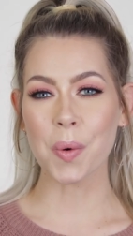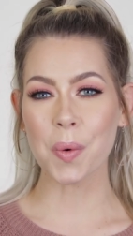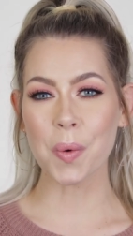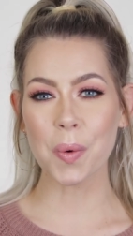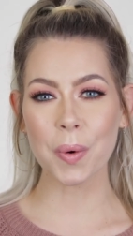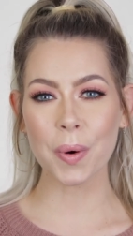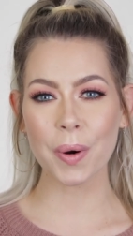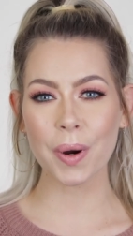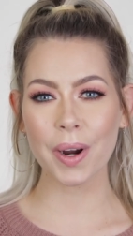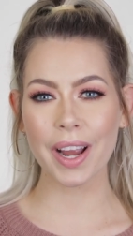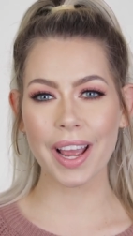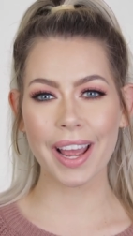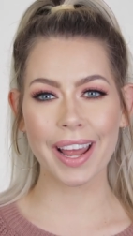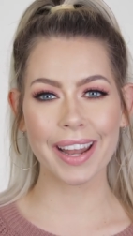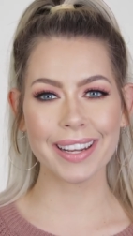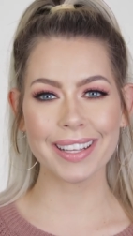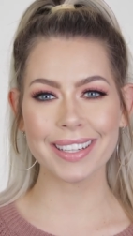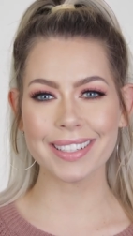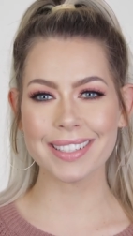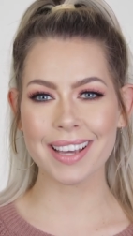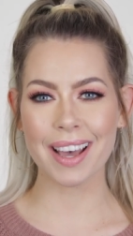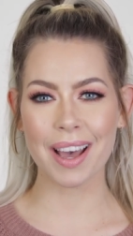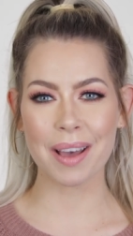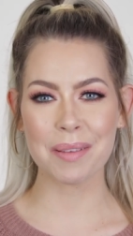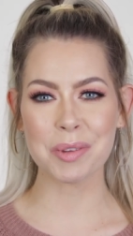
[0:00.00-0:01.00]
or
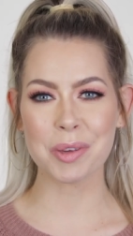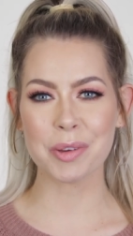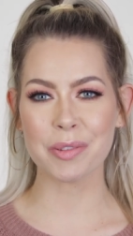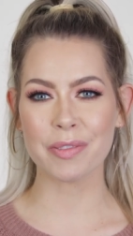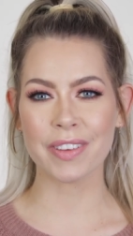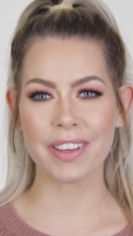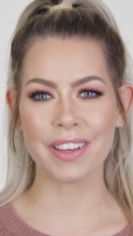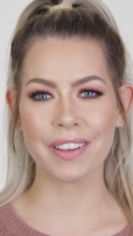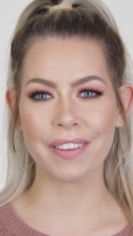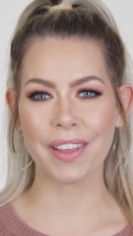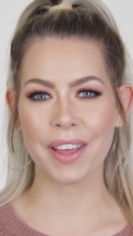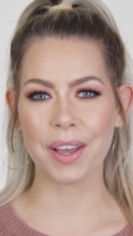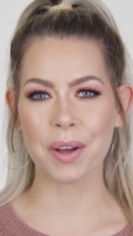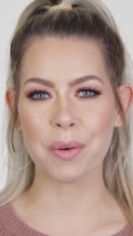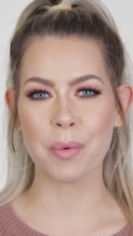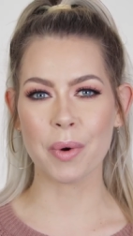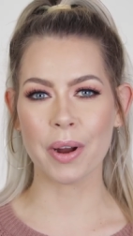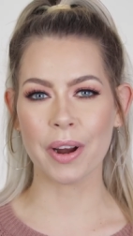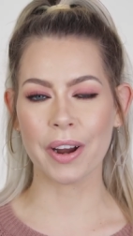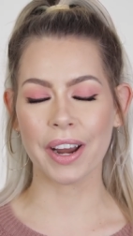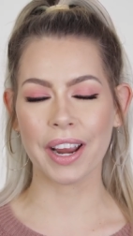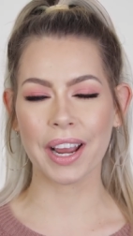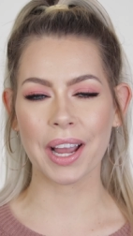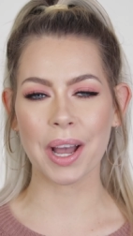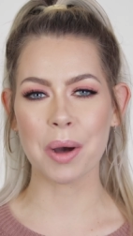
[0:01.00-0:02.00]
anytime you feel like
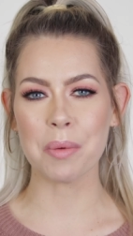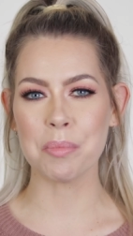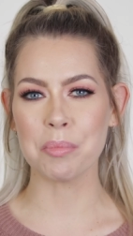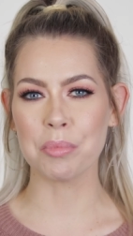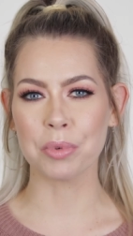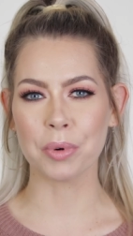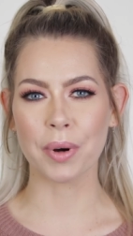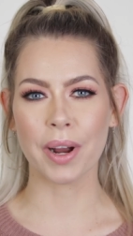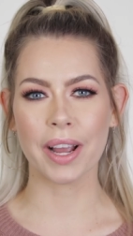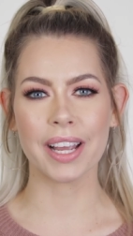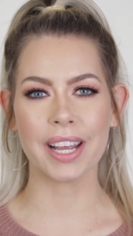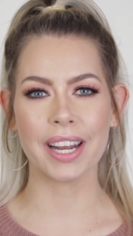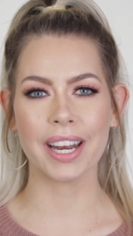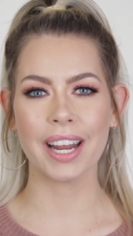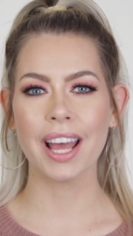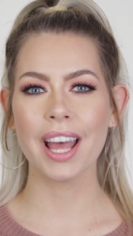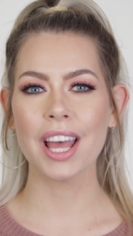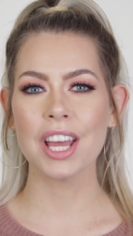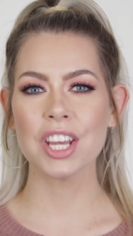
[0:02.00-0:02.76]
wearing a bright